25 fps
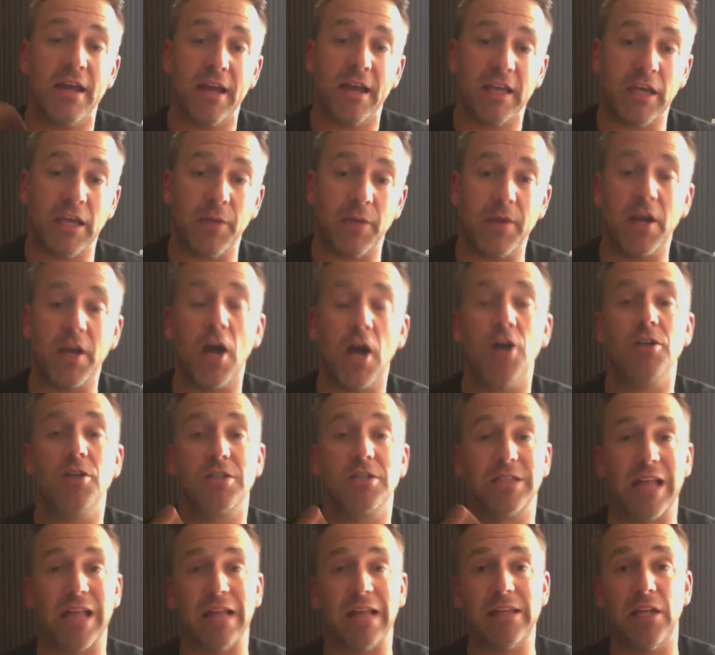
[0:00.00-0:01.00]
Here we go,
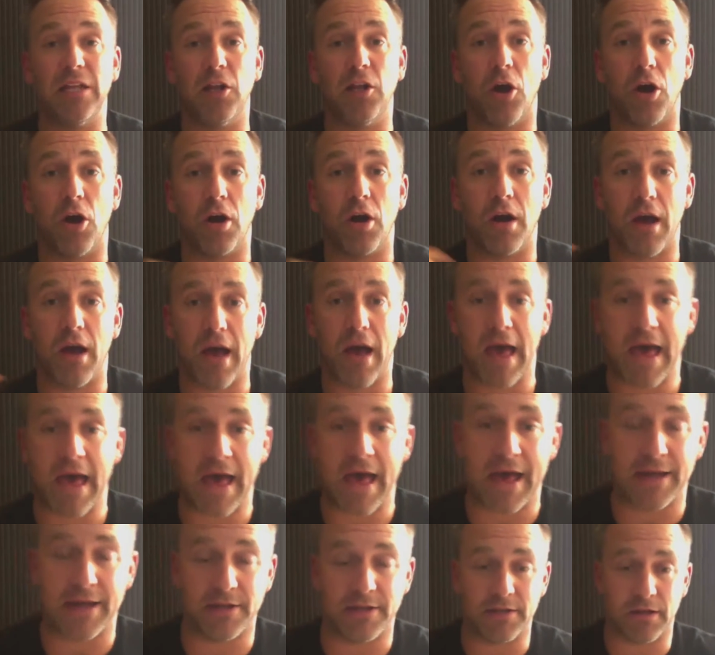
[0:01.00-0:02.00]
slightly longer,
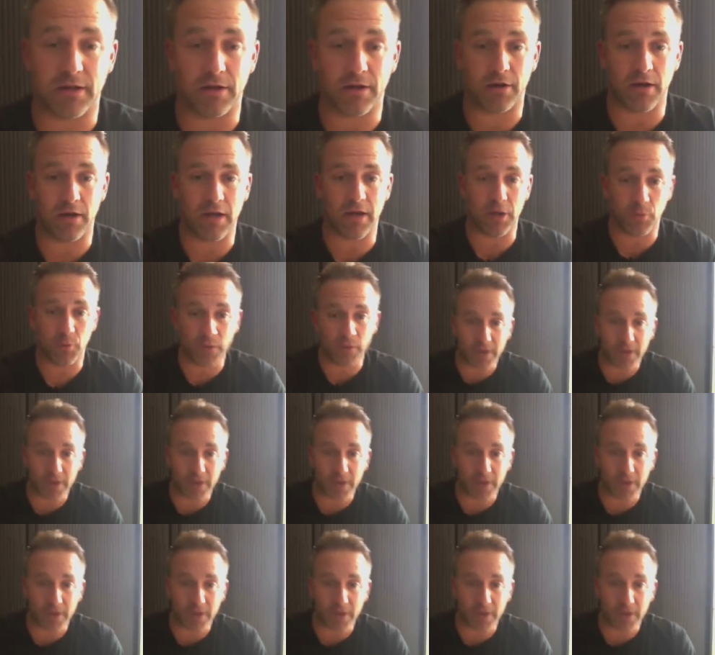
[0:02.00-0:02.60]
and in we